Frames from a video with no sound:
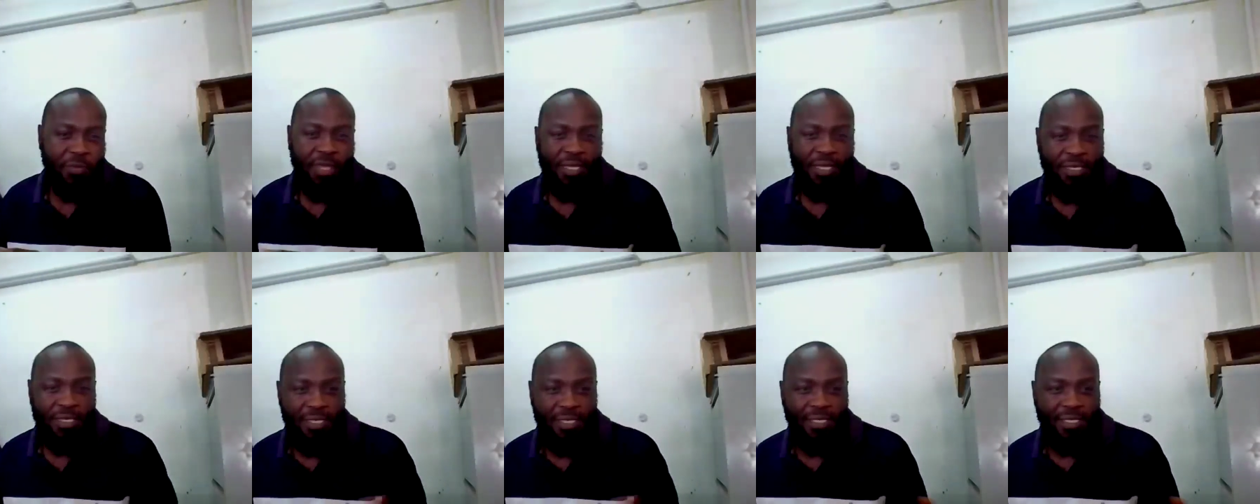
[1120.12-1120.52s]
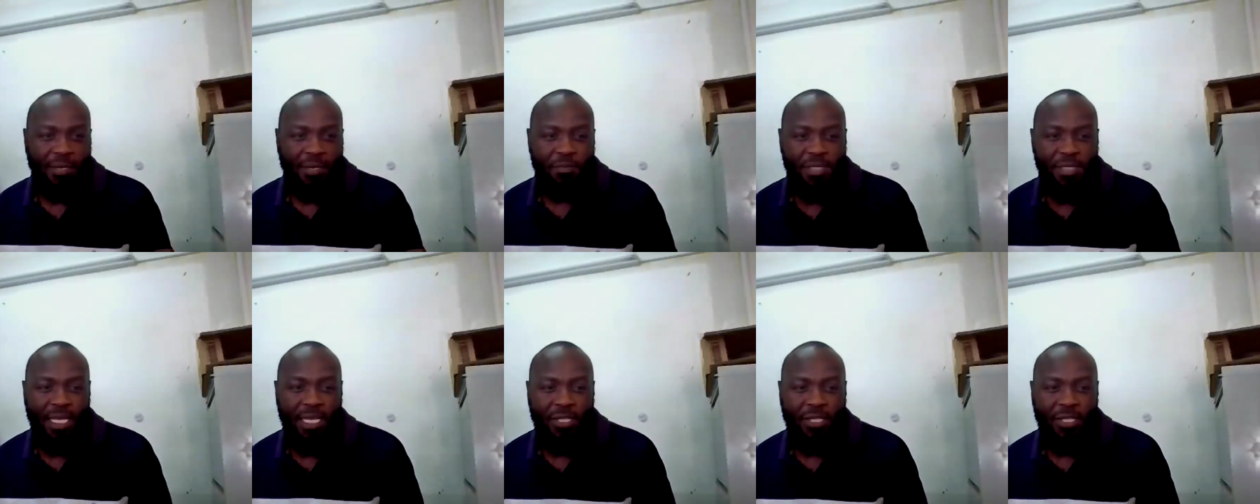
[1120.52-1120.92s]

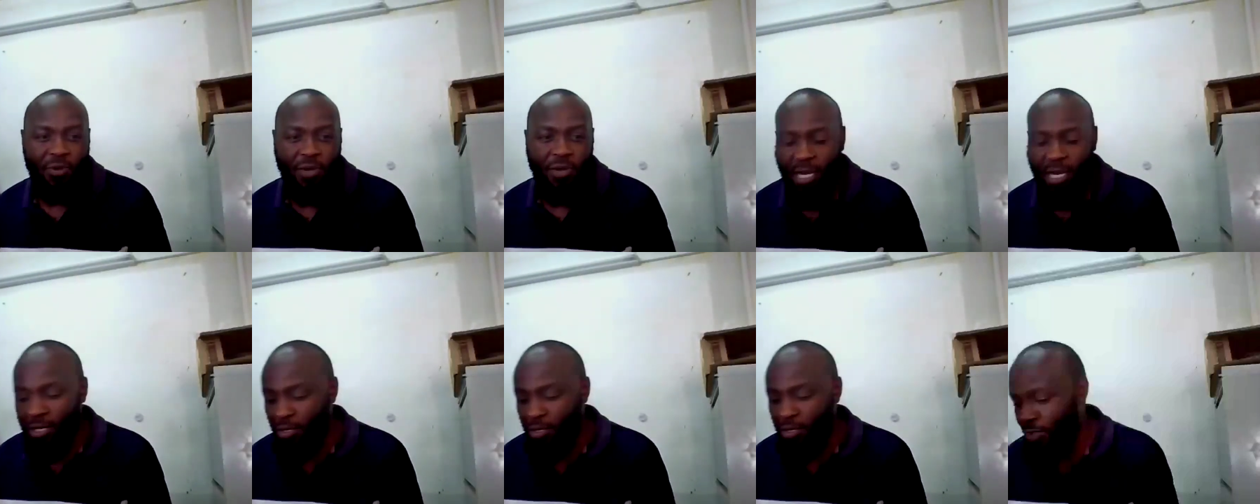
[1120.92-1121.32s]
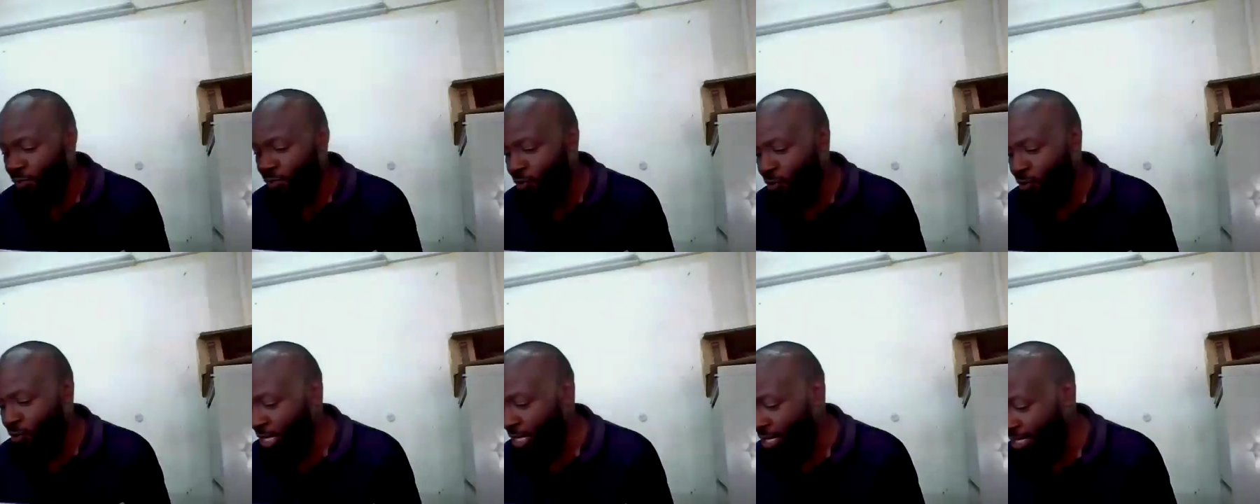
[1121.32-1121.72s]
systems that you can use
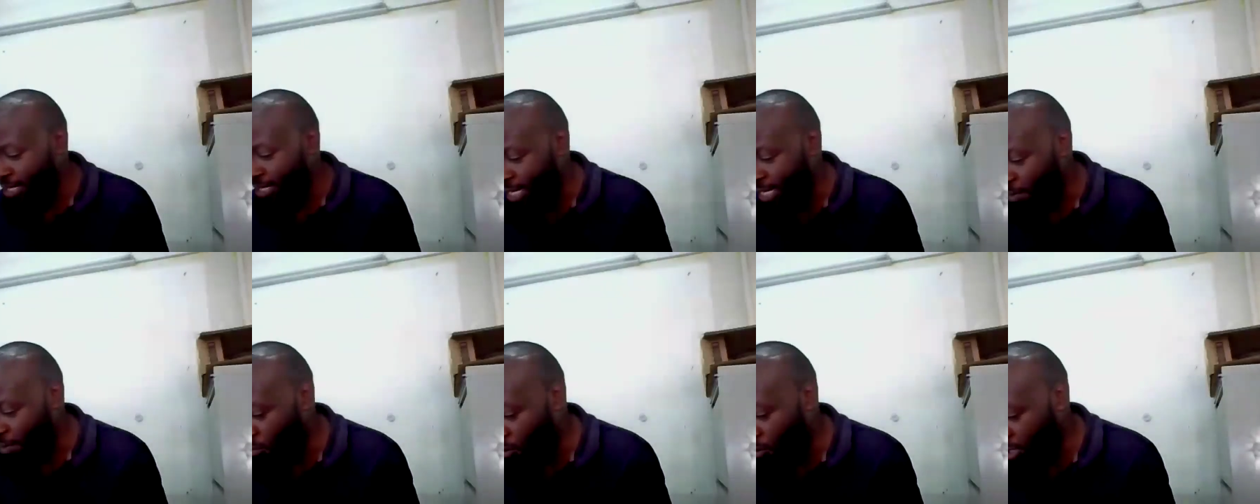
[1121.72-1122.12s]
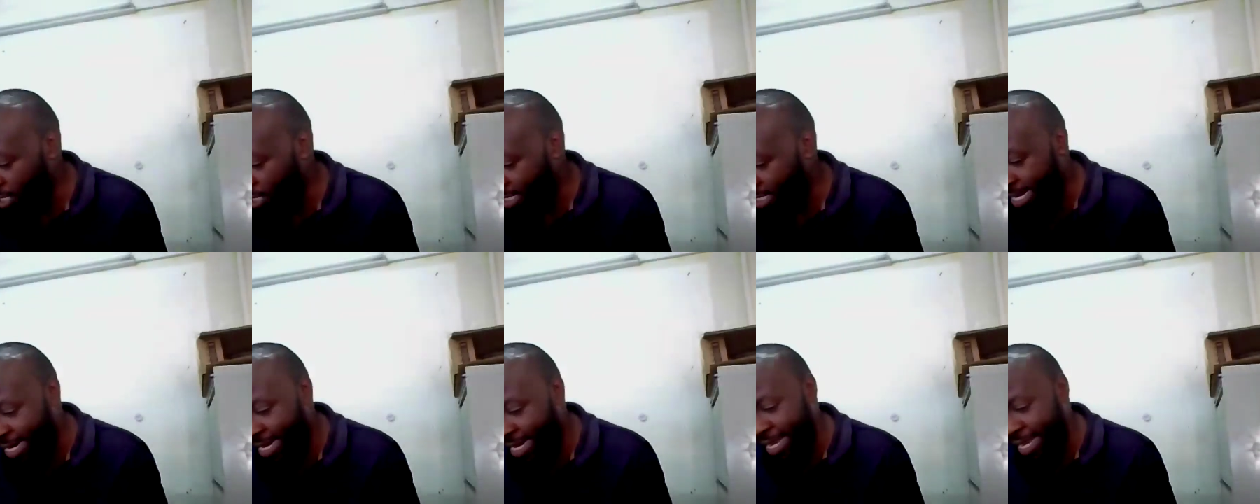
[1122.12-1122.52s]
for real-time
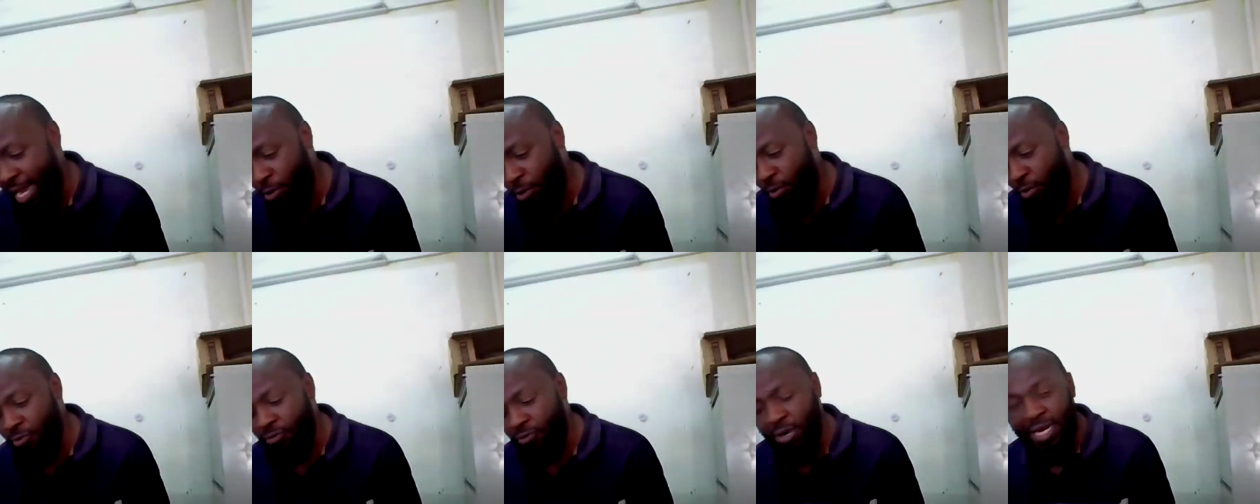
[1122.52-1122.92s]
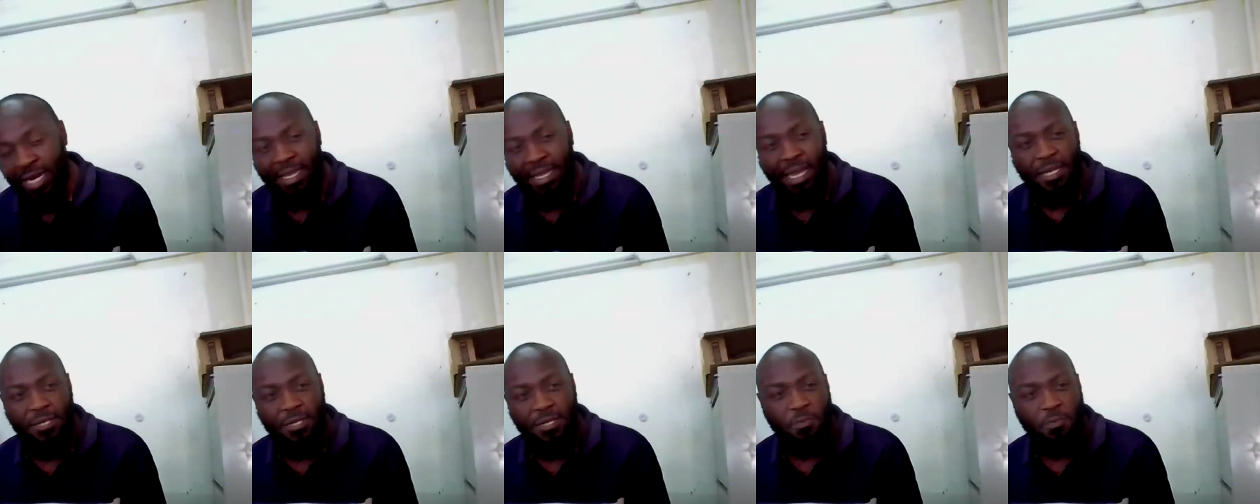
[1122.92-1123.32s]
monitoring, I would find
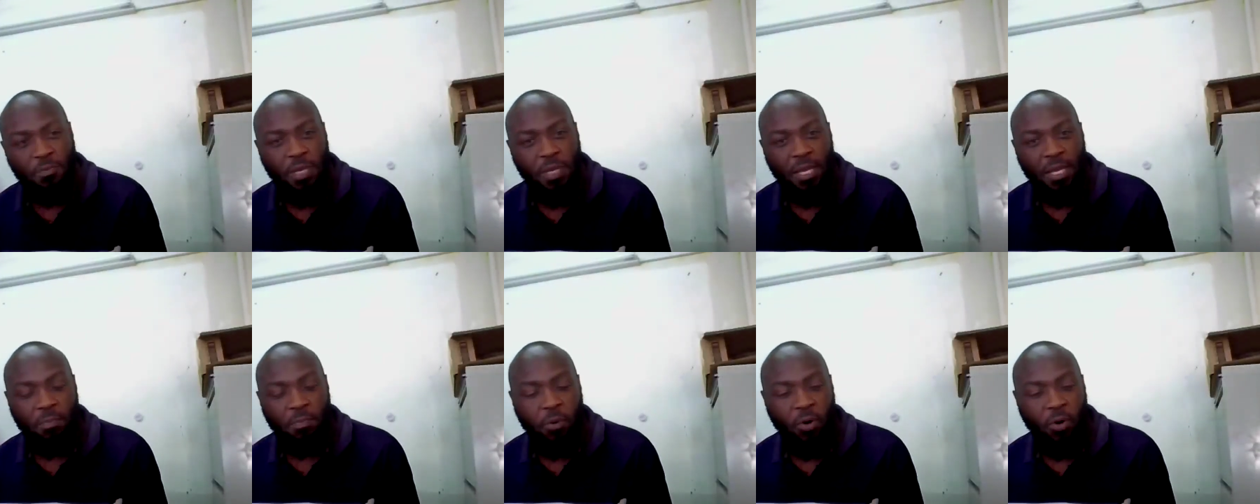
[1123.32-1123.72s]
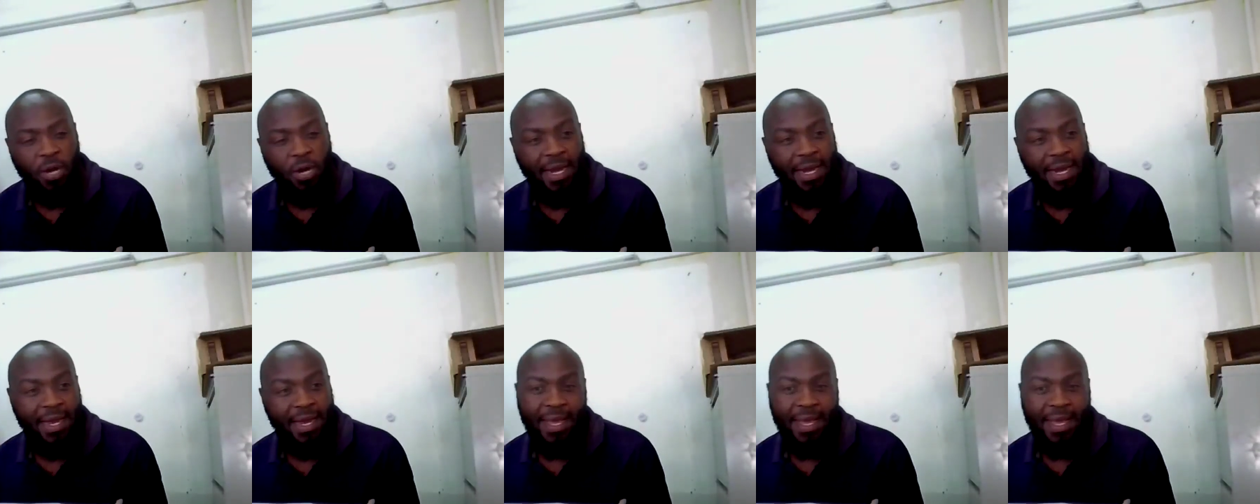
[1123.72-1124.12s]
that to be
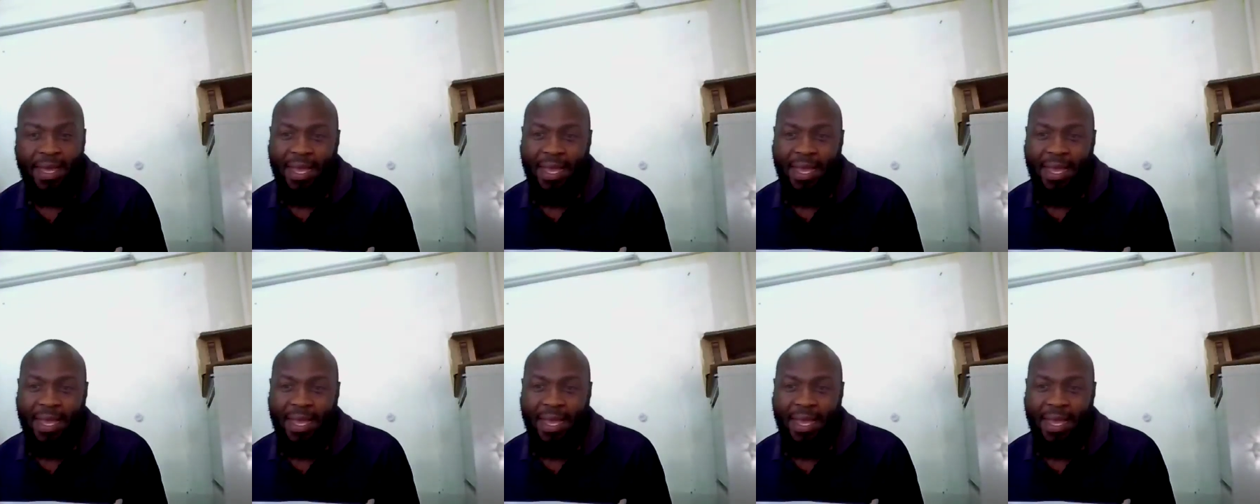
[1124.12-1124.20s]
important.